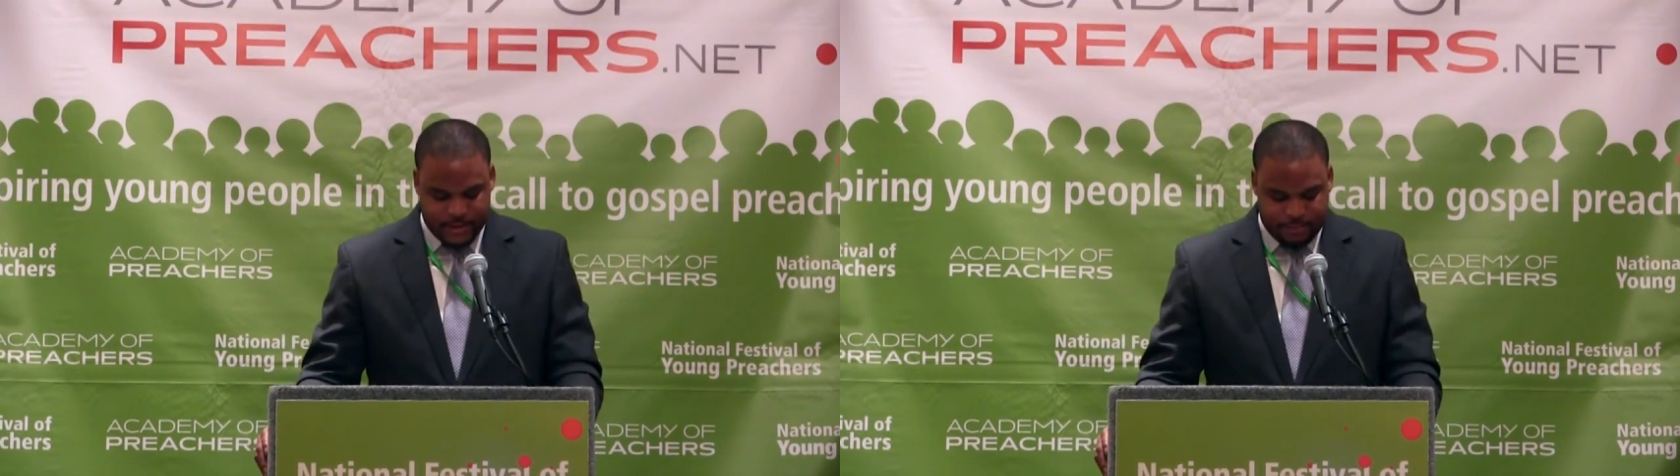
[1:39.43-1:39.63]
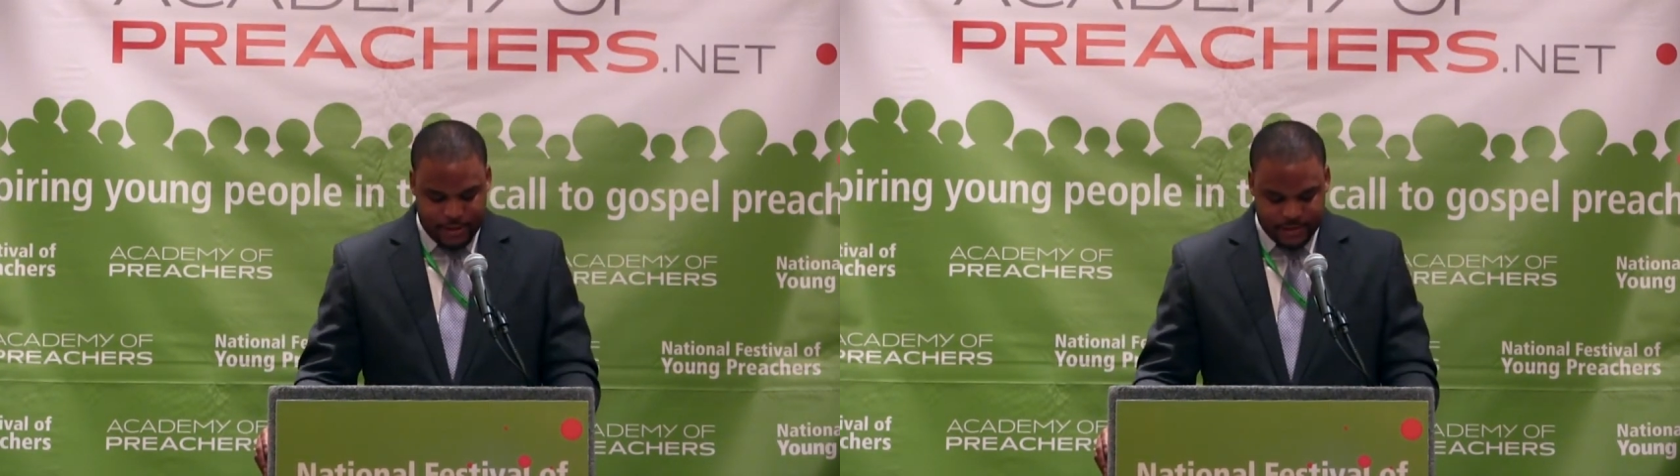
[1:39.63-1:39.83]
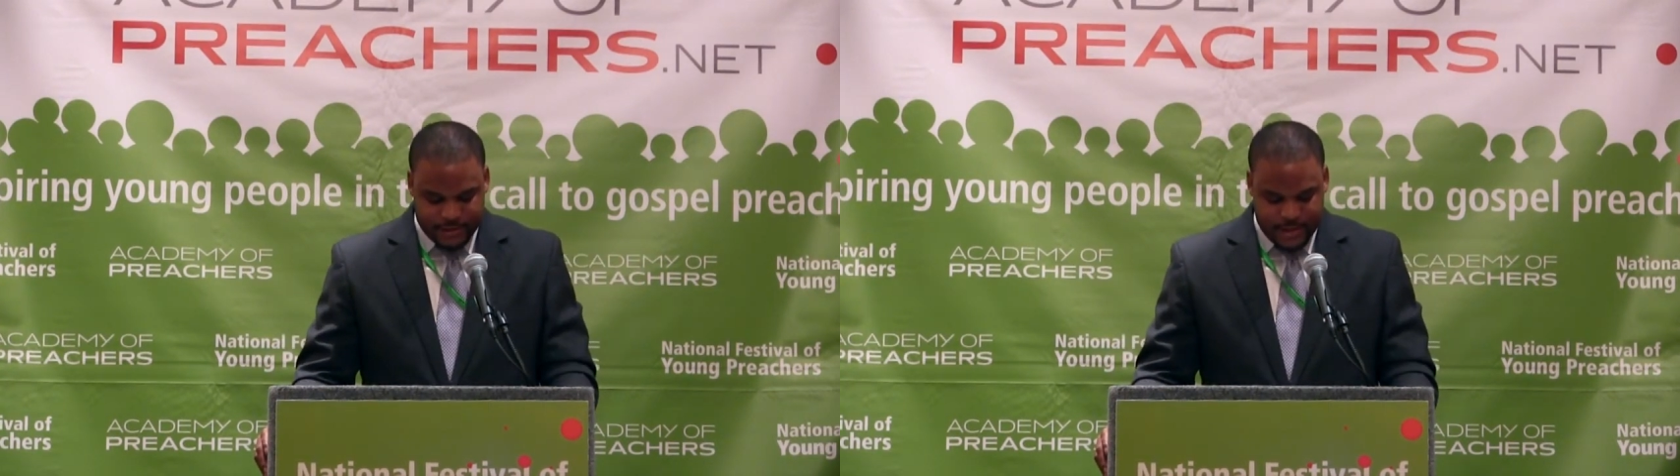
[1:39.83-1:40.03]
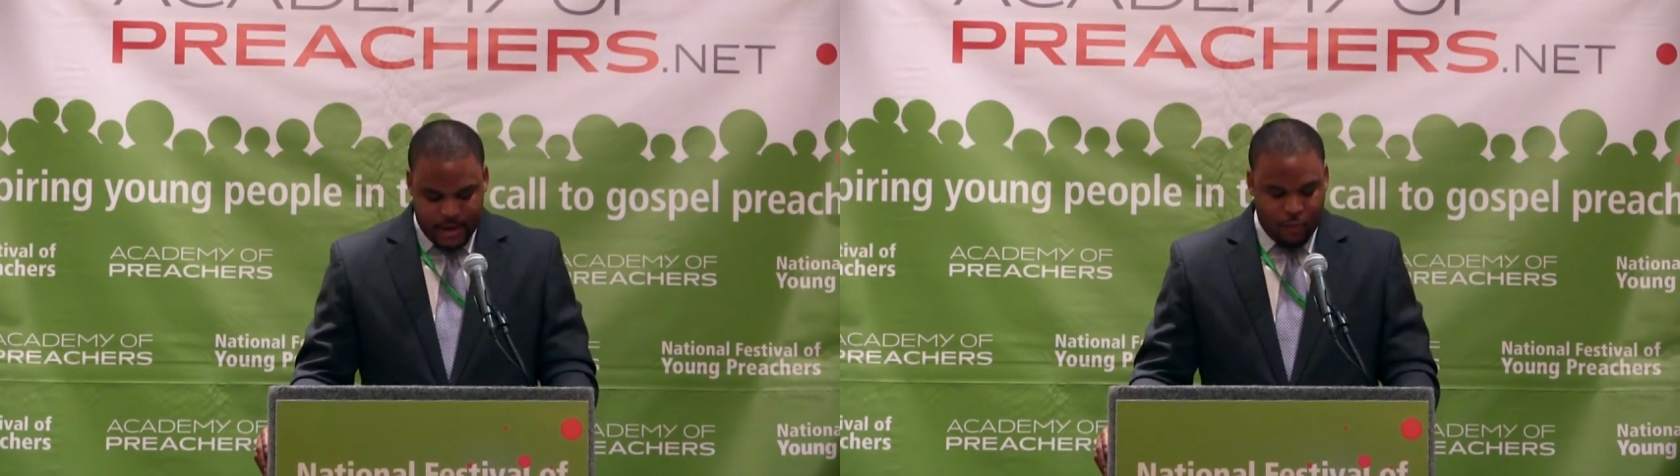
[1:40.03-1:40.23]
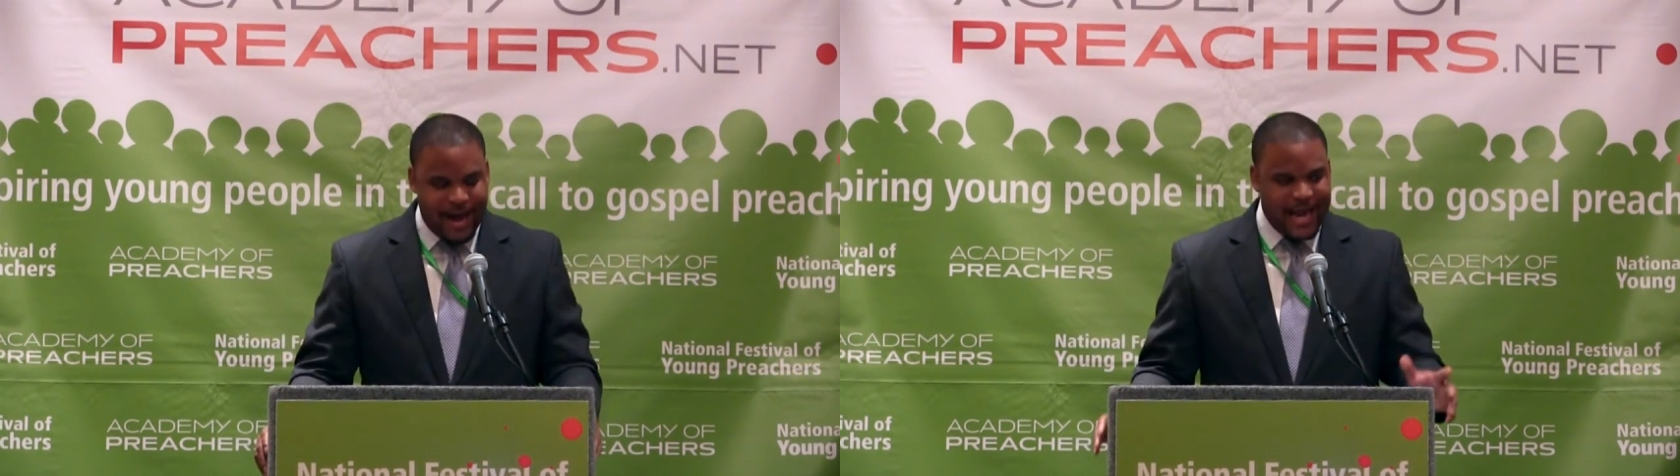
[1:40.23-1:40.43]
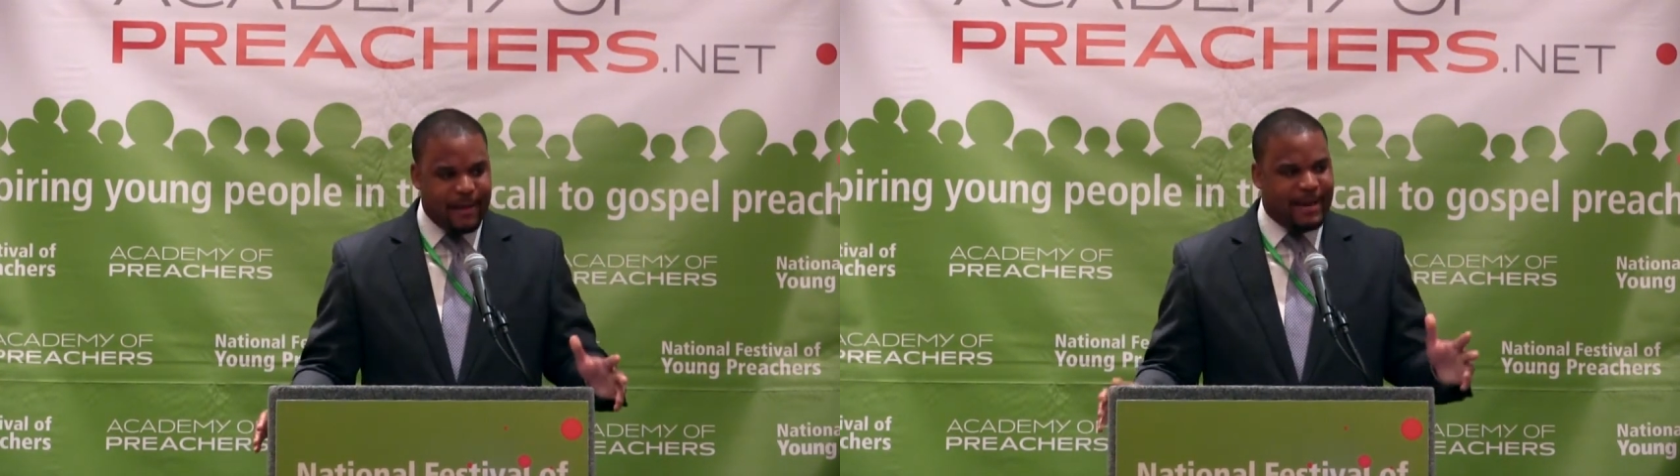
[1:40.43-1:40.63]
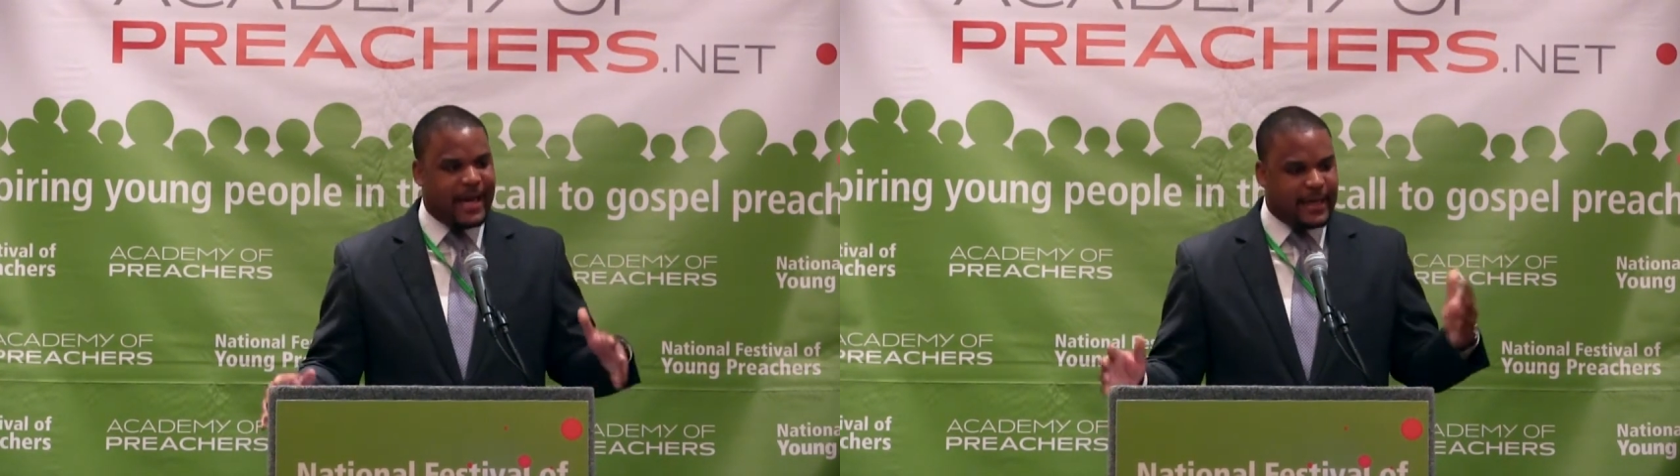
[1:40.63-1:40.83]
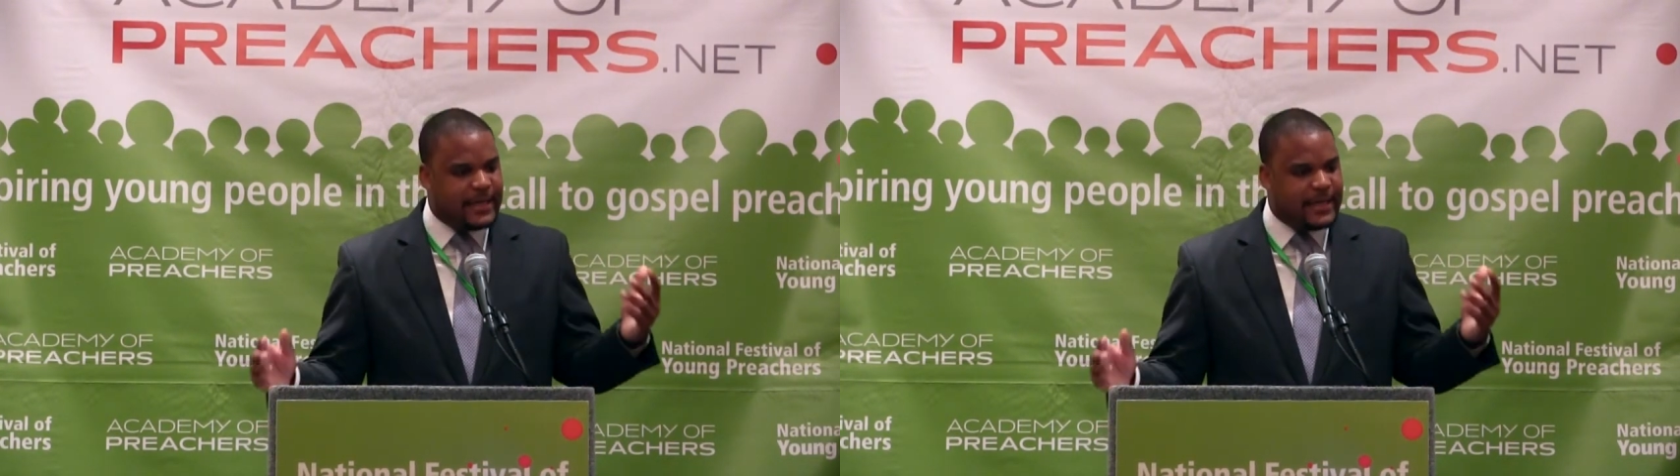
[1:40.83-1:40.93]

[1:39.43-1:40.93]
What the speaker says: It appears that why am I